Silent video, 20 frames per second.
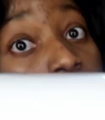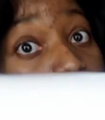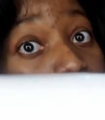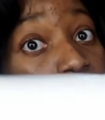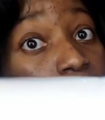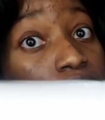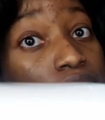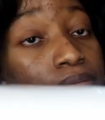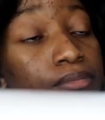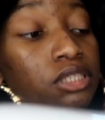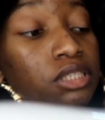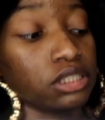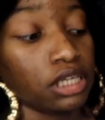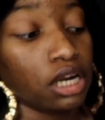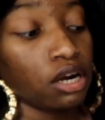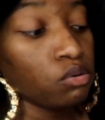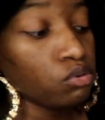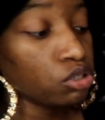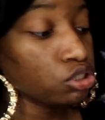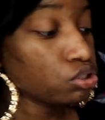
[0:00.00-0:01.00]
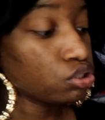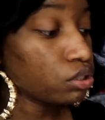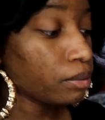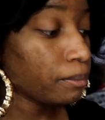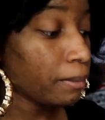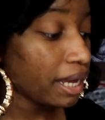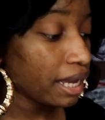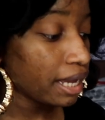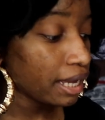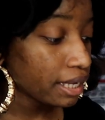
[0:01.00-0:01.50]
okay because i don't want you to
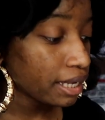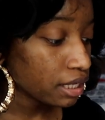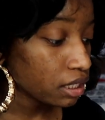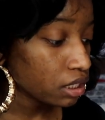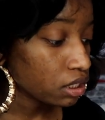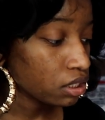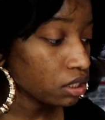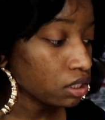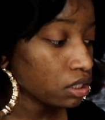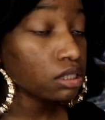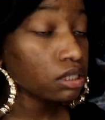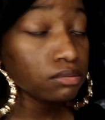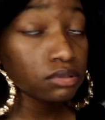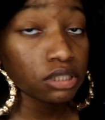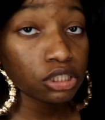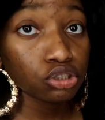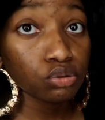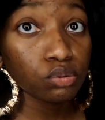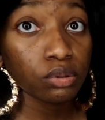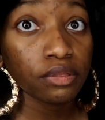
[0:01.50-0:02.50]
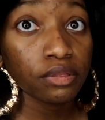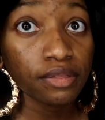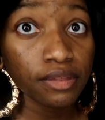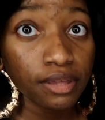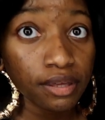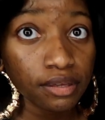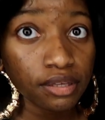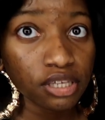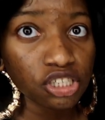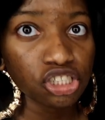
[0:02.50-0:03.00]
buy something that you
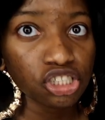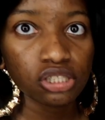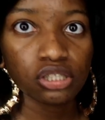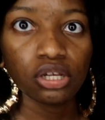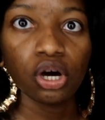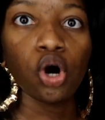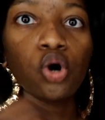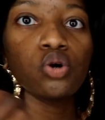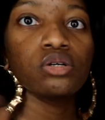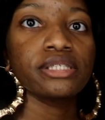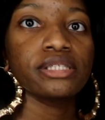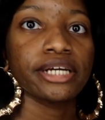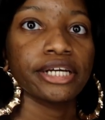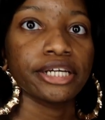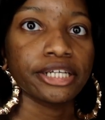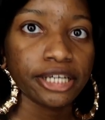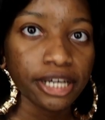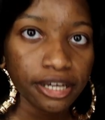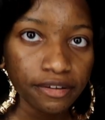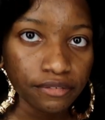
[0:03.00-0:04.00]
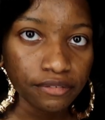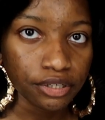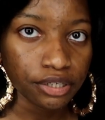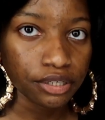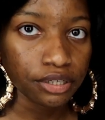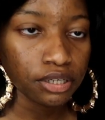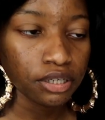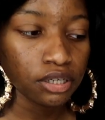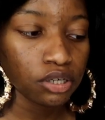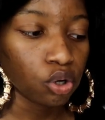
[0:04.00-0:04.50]
think is just the whole entire
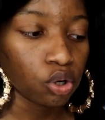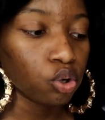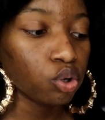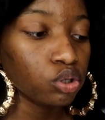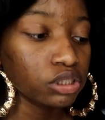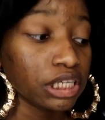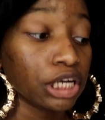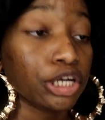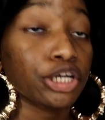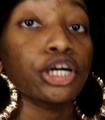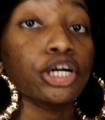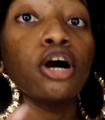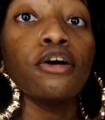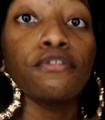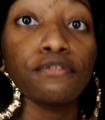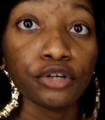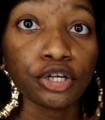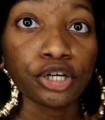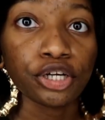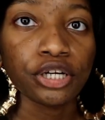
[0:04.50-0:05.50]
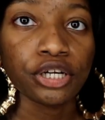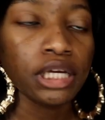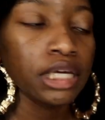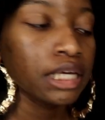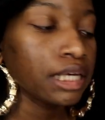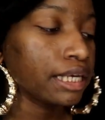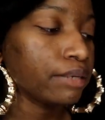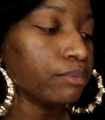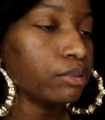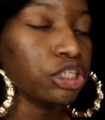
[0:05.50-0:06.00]
cover whole entire comforter
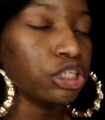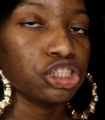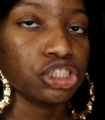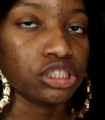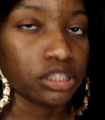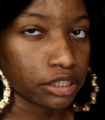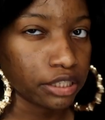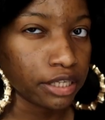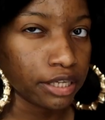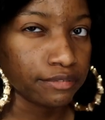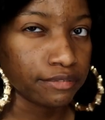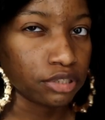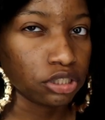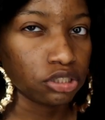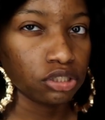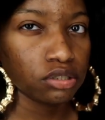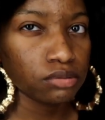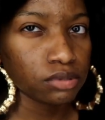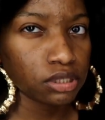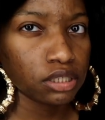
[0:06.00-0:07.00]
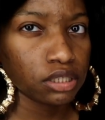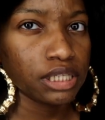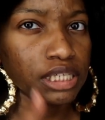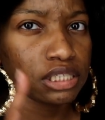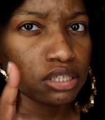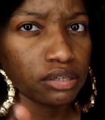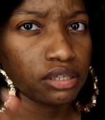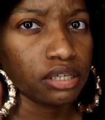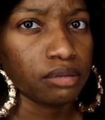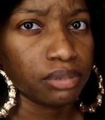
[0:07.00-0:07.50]
and really just a cover you know what i'm saying
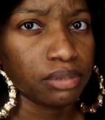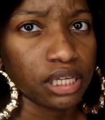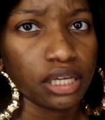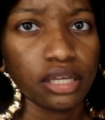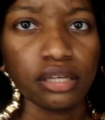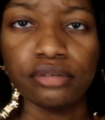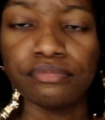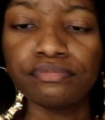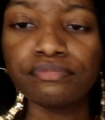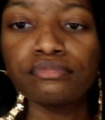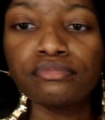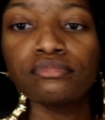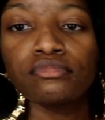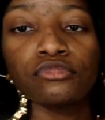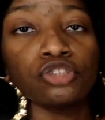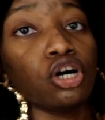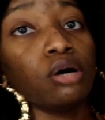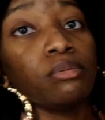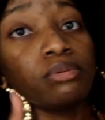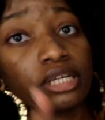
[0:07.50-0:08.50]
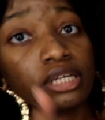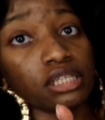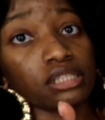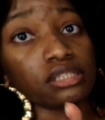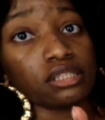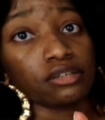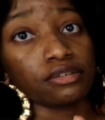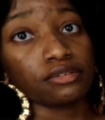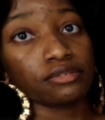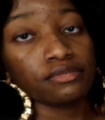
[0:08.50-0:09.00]
that's how you get played don't play
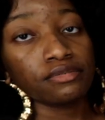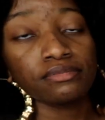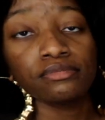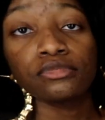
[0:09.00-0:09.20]
yourself